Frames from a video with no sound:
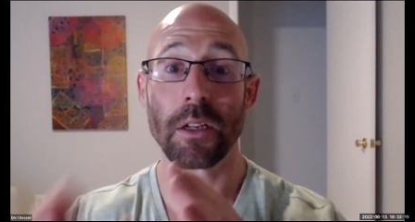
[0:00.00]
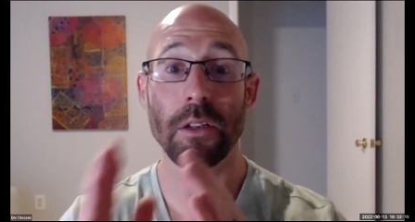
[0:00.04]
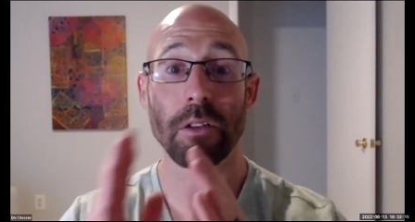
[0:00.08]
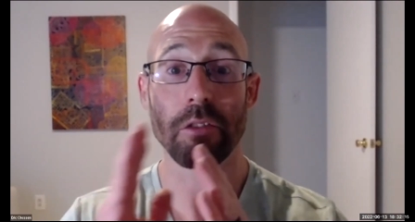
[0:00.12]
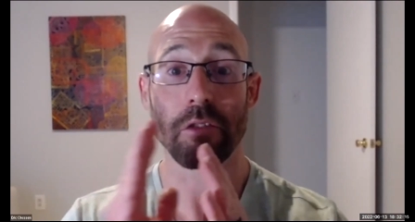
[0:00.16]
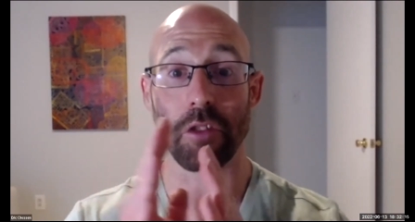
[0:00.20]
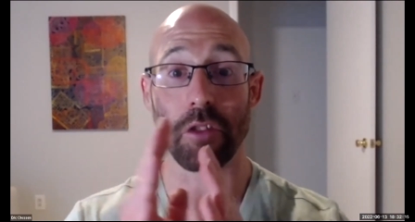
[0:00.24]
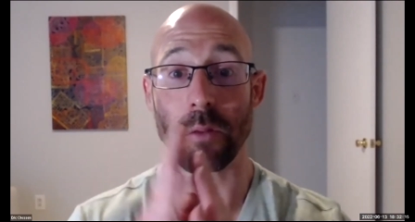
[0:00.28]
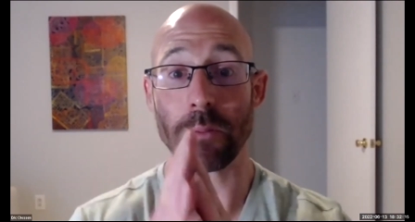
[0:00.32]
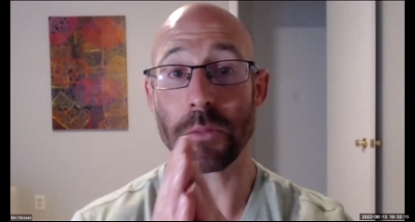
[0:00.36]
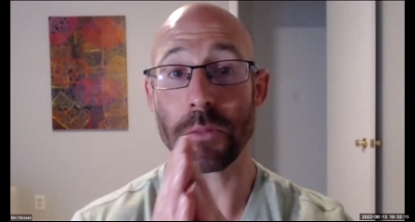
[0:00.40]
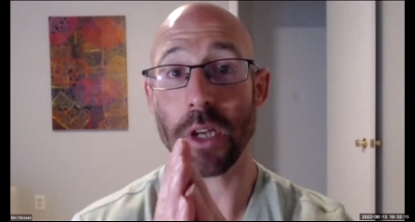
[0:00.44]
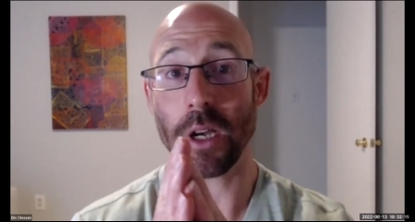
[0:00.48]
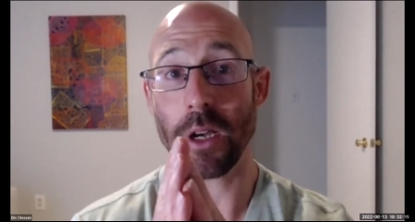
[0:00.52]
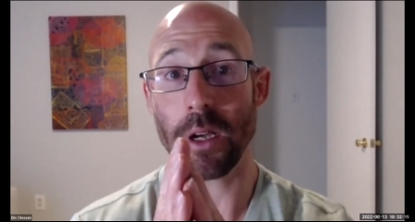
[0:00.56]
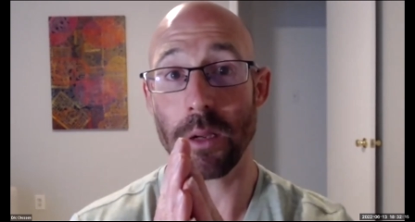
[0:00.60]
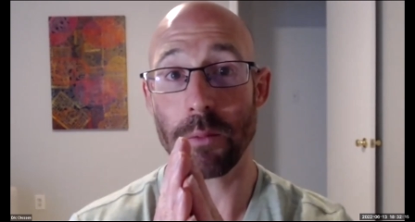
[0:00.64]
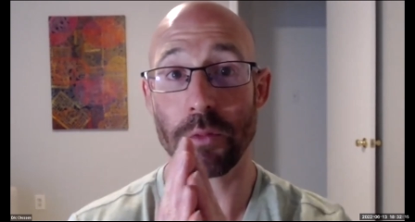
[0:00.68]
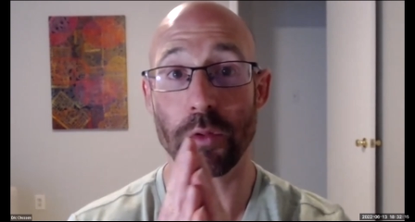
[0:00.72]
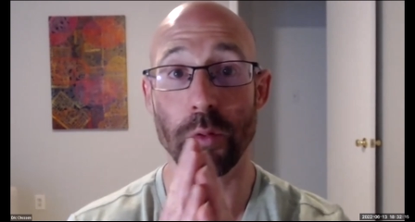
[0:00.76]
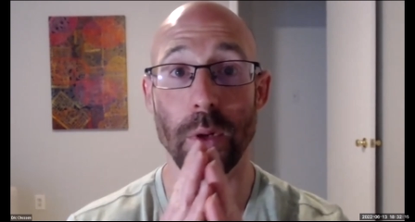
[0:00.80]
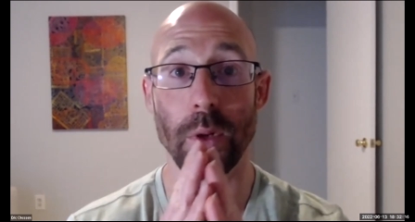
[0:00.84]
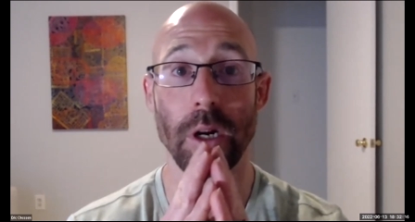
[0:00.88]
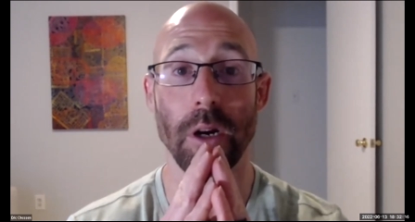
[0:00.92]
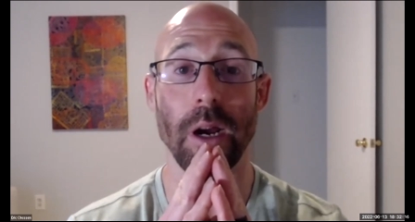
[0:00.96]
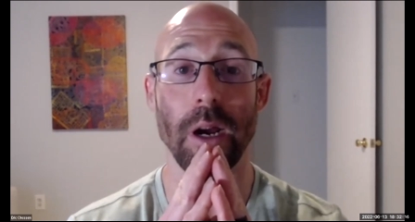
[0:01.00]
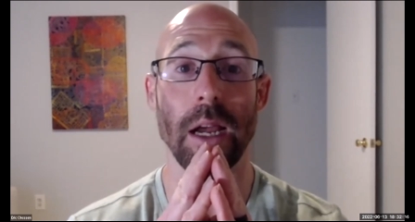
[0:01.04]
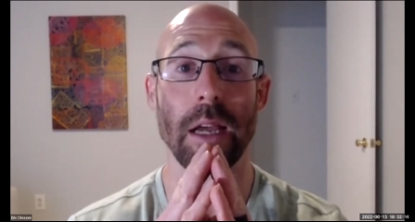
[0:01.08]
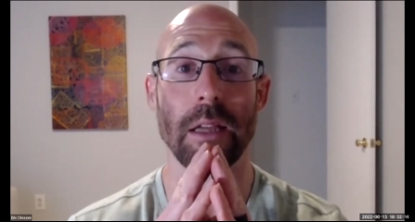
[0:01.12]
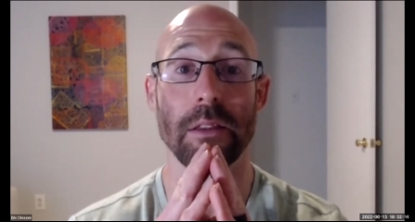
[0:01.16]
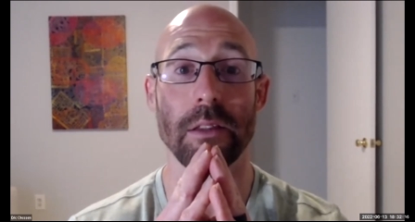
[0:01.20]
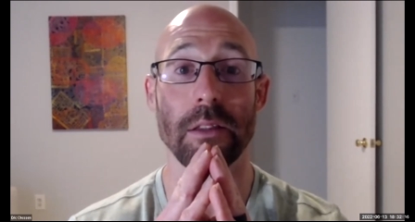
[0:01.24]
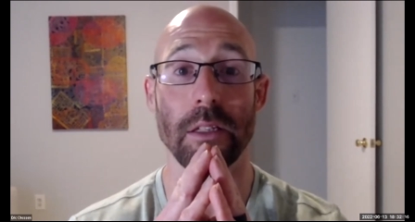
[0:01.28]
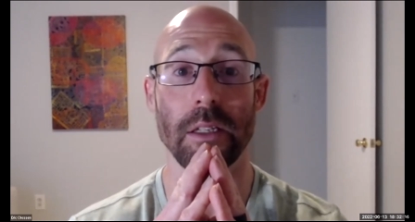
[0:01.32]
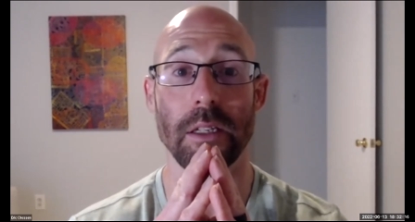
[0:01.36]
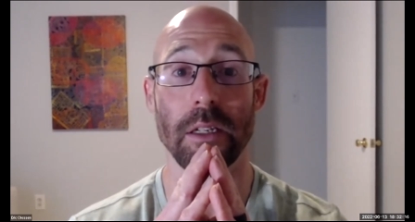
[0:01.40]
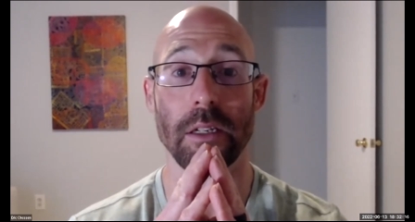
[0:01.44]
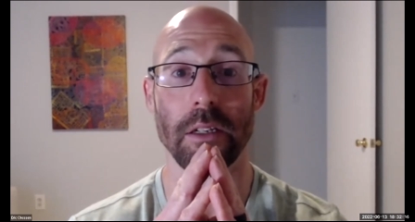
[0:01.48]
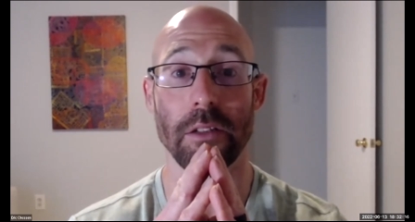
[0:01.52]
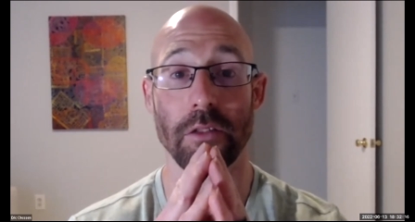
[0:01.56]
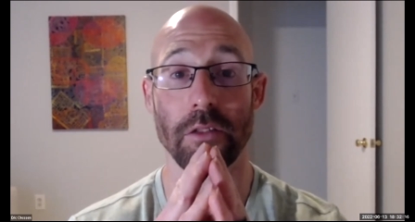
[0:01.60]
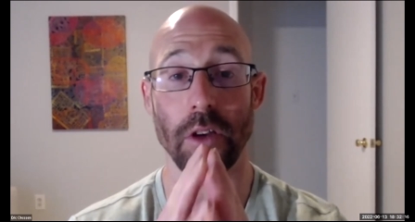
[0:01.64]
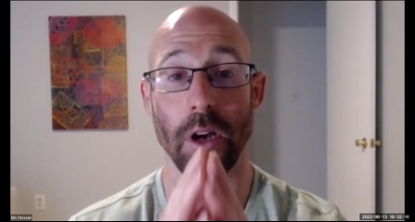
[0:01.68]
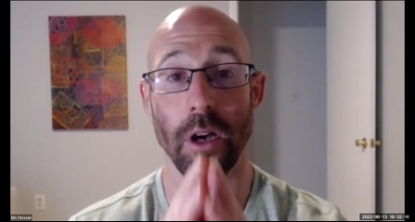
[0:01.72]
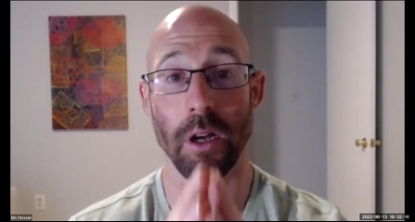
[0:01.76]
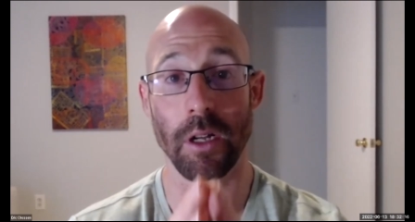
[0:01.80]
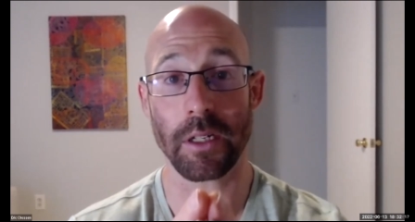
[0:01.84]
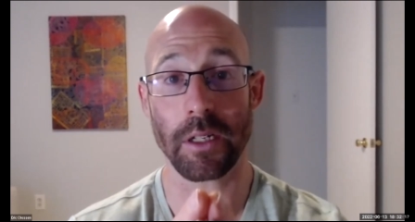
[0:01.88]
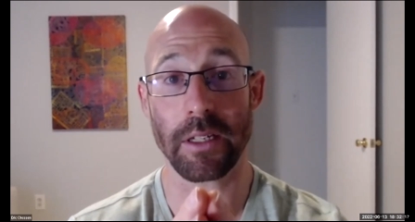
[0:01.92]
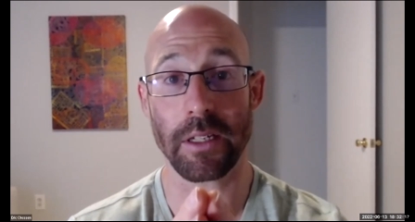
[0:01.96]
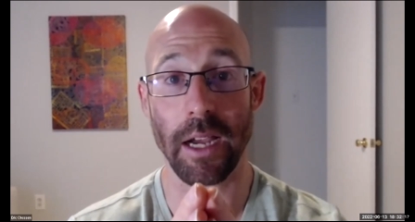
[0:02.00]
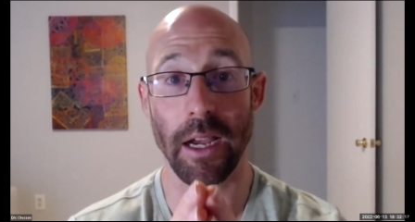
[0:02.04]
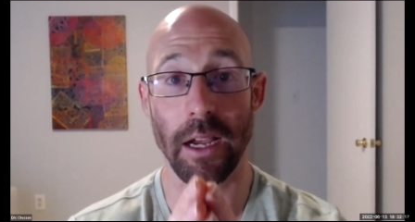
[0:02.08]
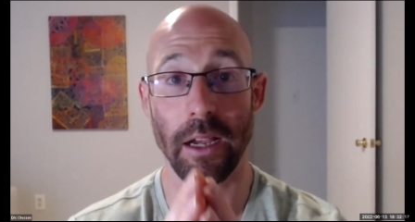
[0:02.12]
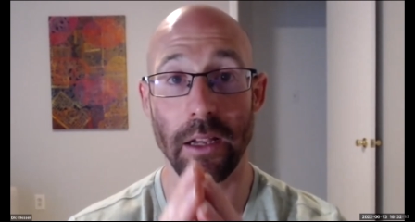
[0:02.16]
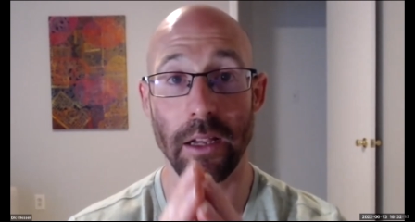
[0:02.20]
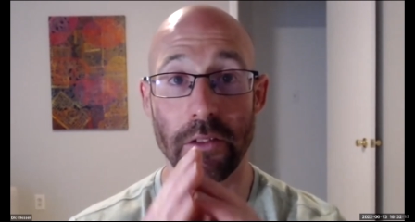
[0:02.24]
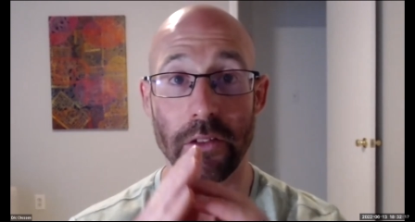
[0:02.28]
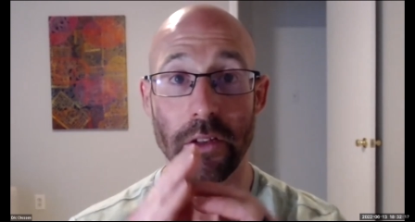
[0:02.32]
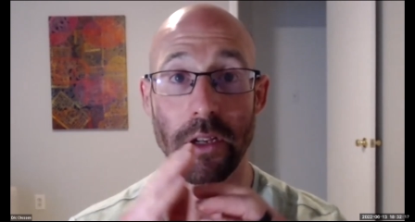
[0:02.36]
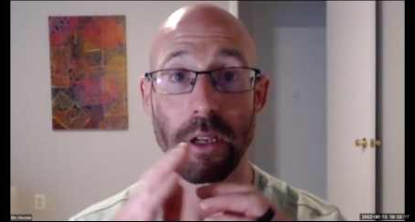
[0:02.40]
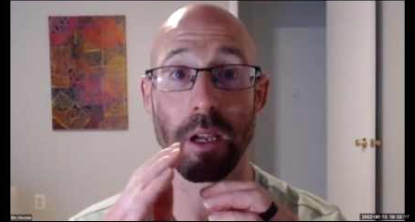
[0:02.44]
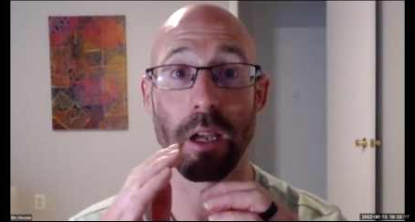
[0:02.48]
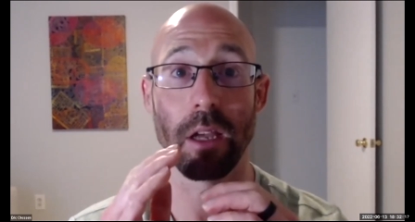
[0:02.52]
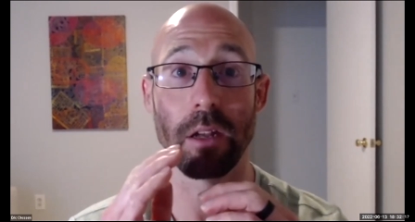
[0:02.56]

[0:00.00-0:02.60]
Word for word: Sometimes when our athlete is on task